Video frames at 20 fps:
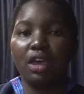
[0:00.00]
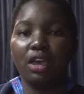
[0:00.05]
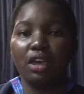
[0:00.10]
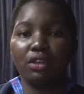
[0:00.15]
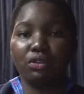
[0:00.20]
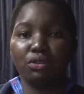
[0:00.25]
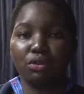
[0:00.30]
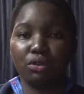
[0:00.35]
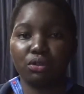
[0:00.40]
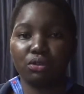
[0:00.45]

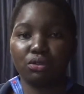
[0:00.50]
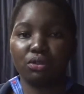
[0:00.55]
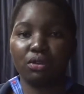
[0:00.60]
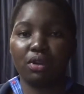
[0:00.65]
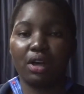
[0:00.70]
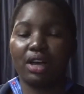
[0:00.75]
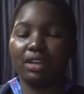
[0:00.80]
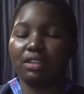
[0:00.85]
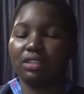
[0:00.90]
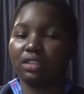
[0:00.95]
And also,
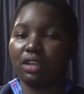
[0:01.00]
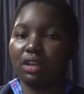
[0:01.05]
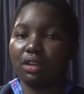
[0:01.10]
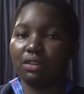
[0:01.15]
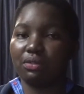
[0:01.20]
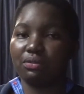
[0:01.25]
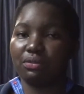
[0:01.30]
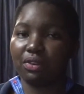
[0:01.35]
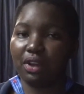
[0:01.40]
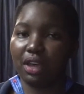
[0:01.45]
I
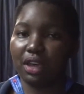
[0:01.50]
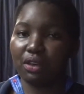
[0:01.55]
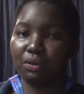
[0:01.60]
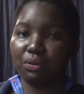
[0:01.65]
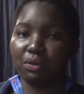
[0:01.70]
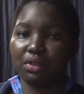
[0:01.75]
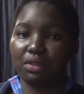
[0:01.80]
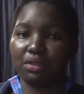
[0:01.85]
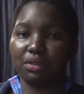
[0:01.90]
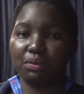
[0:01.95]
shall fly
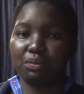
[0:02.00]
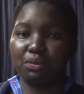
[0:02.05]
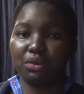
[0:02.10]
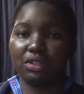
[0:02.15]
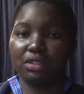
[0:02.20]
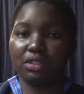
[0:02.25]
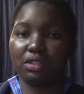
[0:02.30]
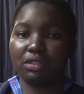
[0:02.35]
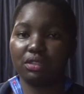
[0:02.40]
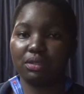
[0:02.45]
with
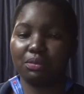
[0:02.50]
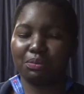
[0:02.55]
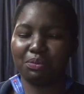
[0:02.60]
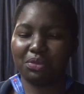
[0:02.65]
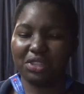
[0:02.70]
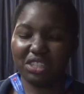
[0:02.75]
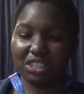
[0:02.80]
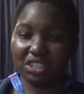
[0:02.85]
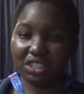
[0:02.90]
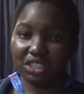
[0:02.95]

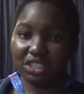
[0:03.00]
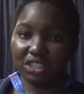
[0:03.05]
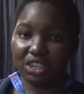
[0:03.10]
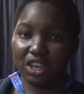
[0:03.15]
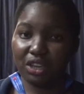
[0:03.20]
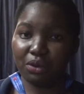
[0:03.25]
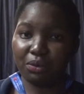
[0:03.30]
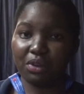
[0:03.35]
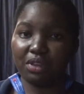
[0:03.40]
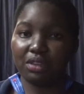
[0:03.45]
British
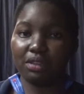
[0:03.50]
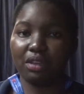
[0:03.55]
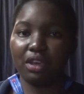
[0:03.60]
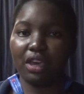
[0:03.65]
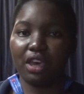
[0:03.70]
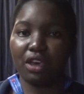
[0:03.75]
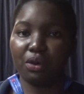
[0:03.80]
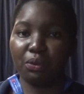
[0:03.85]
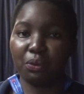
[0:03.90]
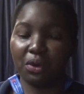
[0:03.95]

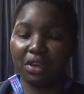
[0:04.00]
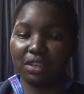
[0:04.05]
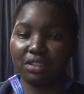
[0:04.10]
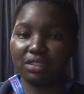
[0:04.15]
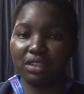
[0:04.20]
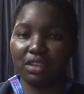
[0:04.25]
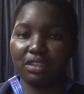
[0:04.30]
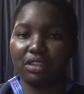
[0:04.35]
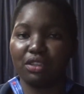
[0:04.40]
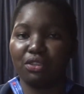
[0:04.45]

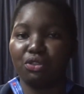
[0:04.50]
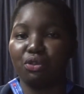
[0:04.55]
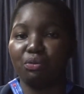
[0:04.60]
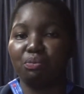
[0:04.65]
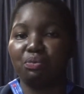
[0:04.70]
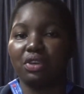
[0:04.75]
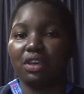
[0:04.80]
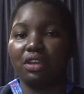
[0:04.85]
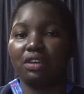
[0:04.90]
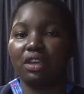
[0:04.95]
Airways and
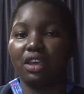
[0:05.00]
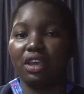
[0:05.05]
Ethiopian